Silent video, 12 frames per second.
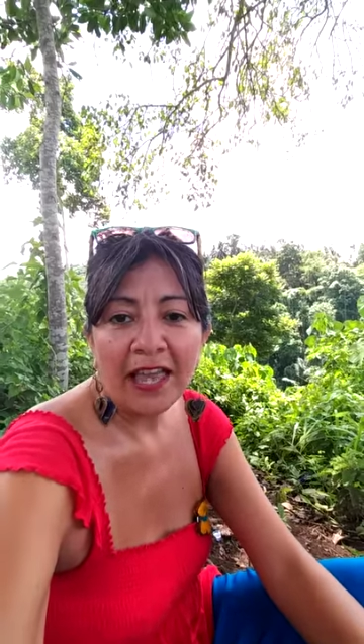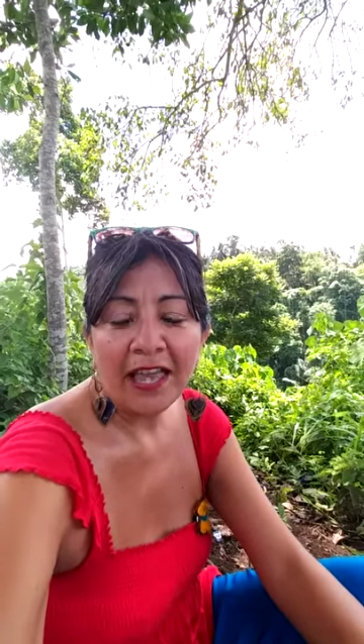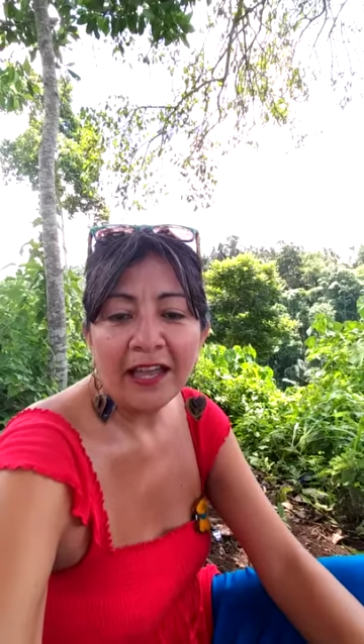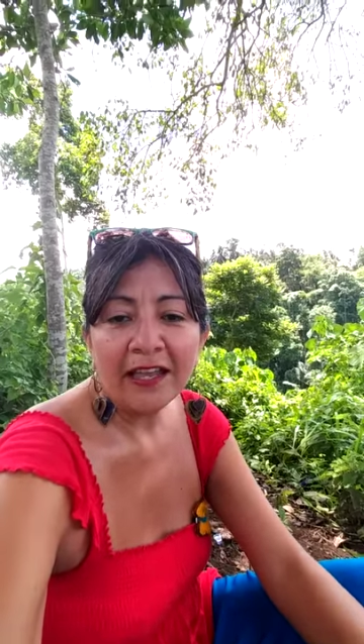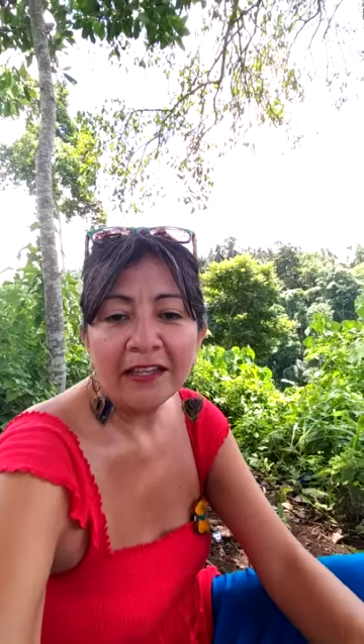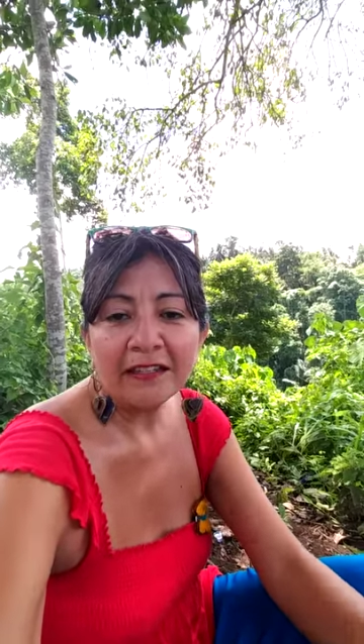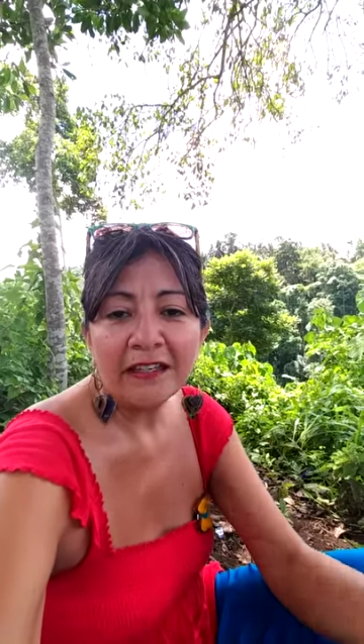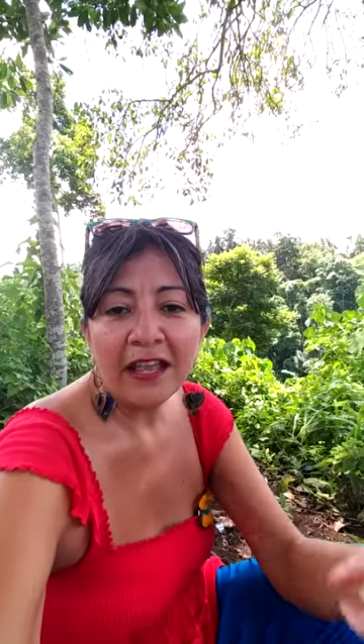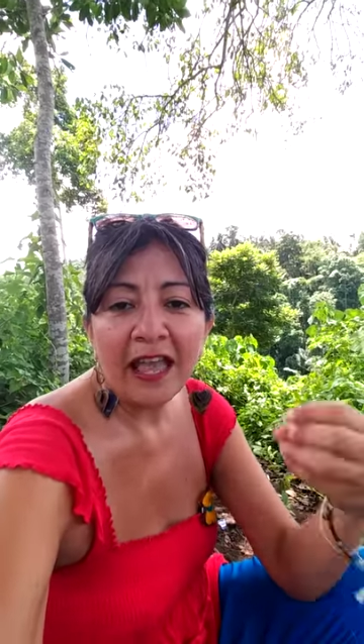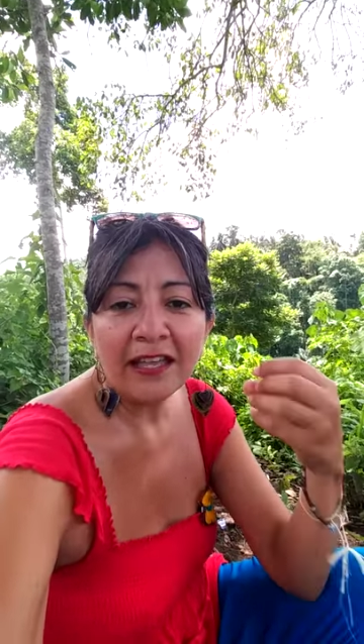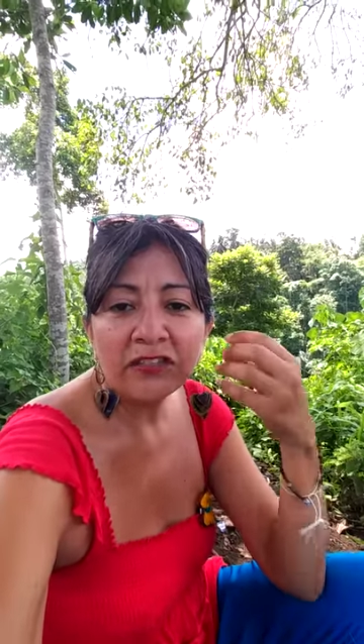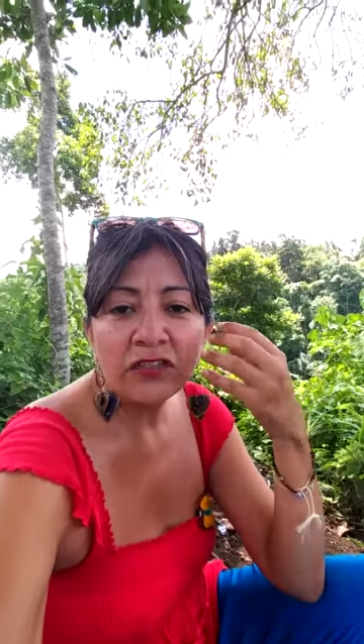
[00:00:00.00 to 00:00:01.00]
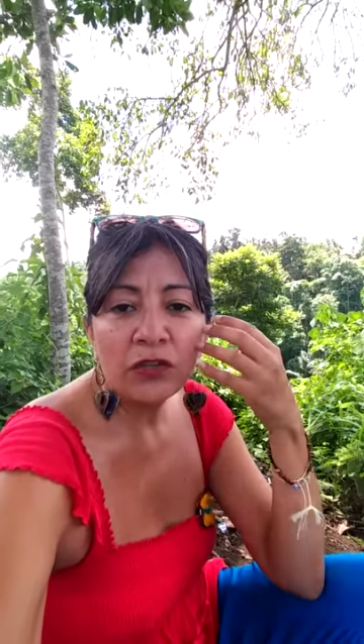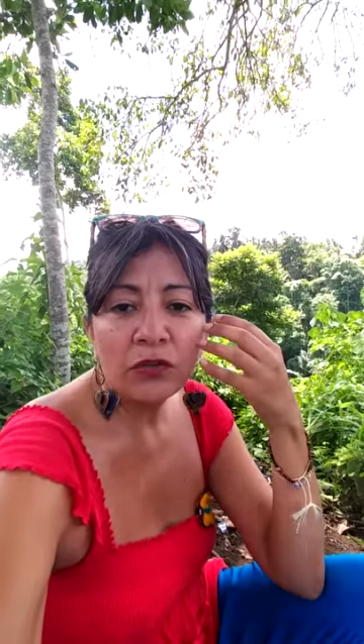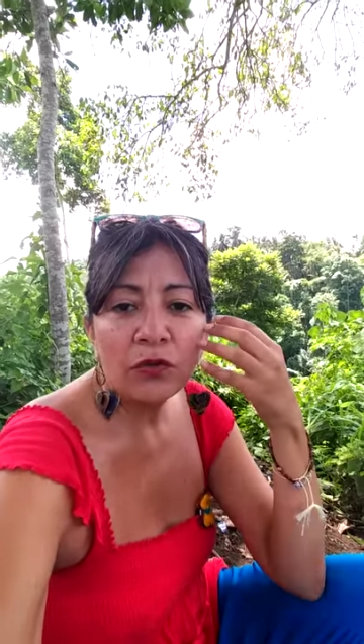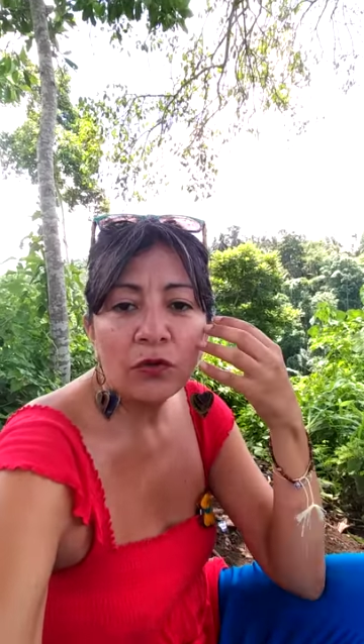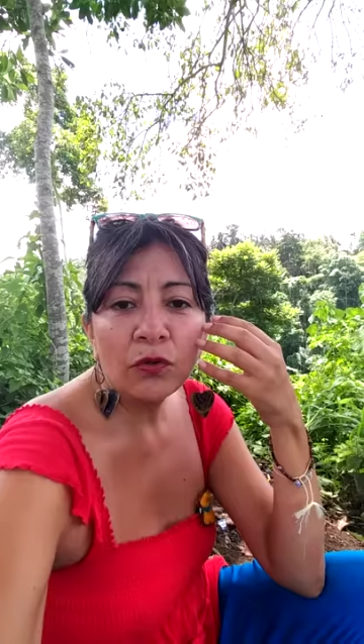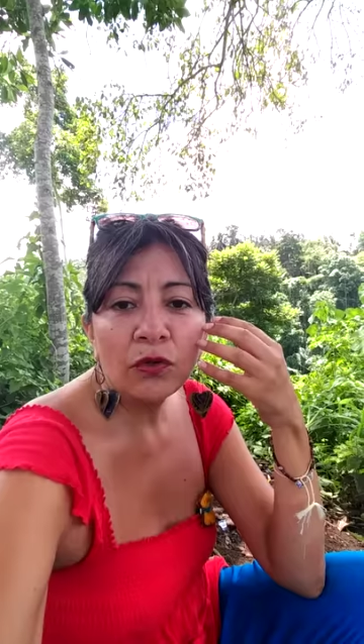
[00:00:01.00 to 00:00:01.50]
And as
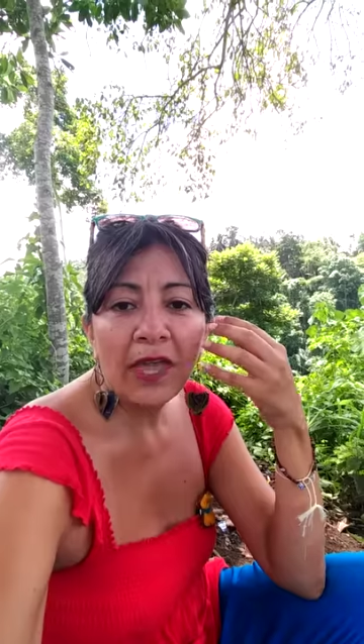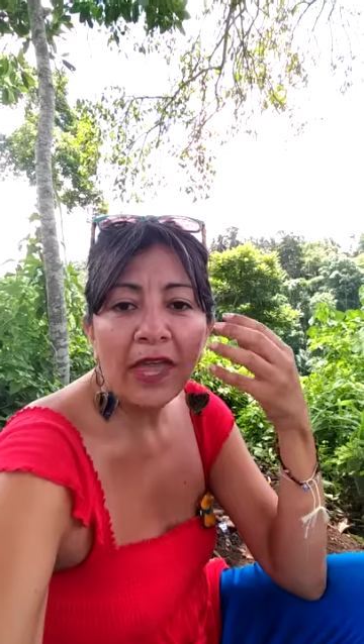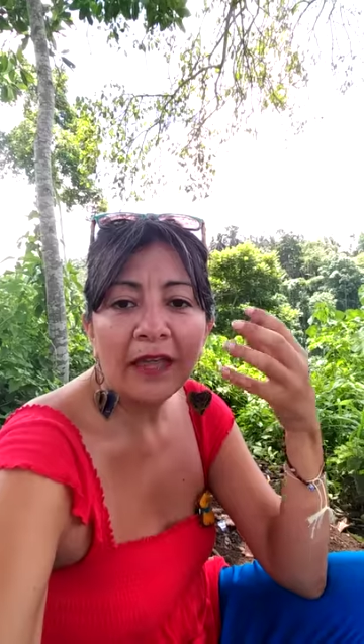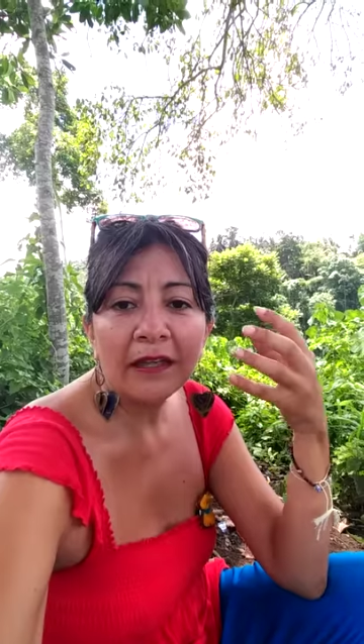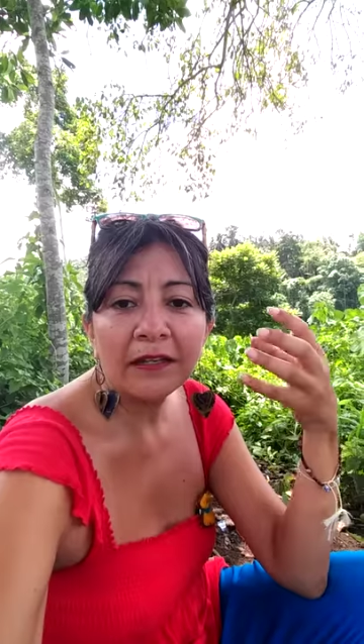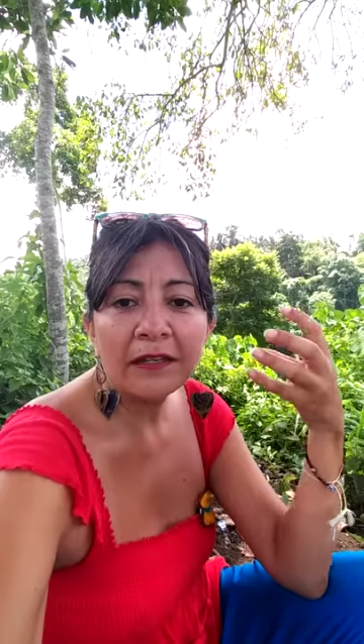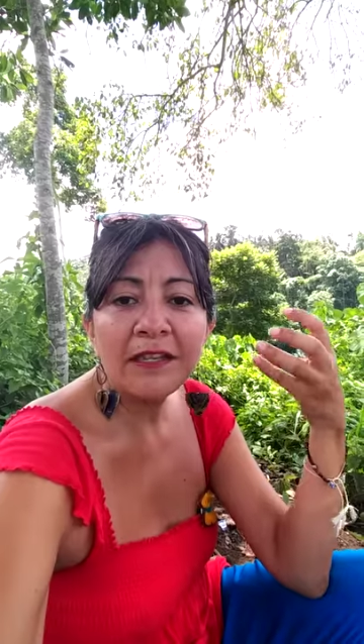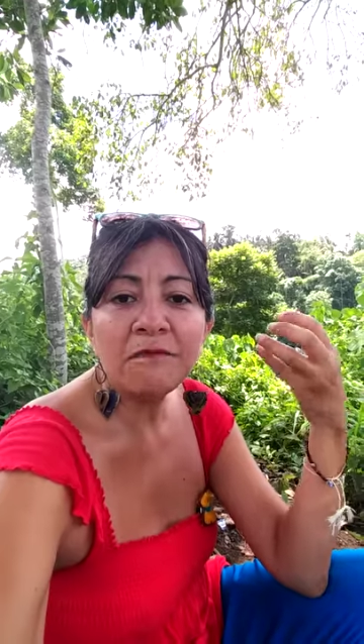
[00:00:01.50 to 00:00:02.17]
you can